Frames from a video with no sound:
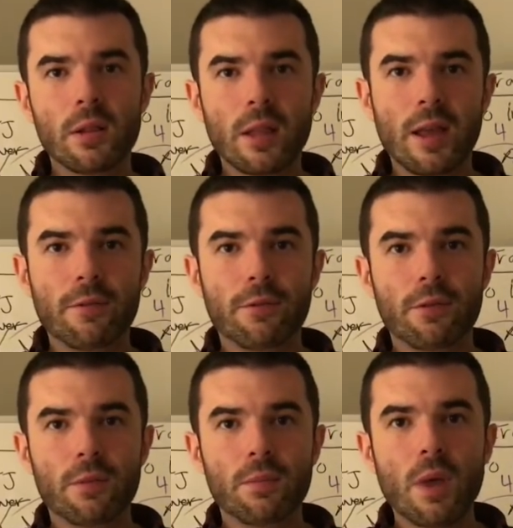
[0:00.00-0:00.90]

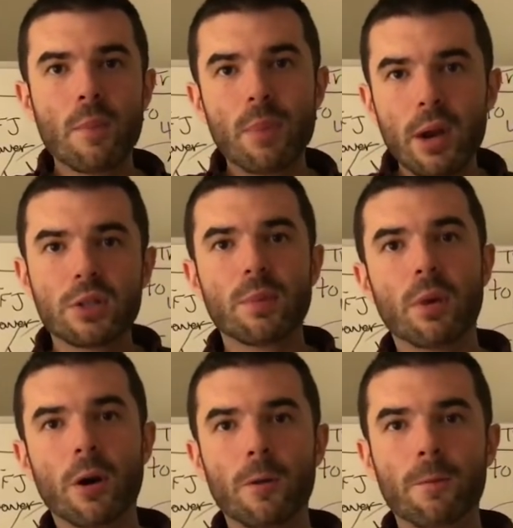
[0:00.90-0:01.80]
life, a better
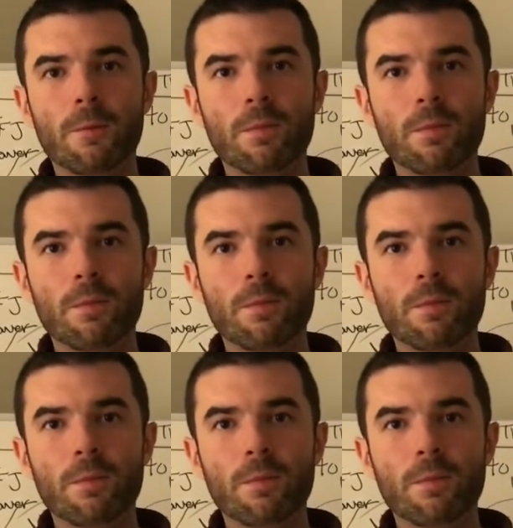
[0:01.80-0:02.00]
tomorrow.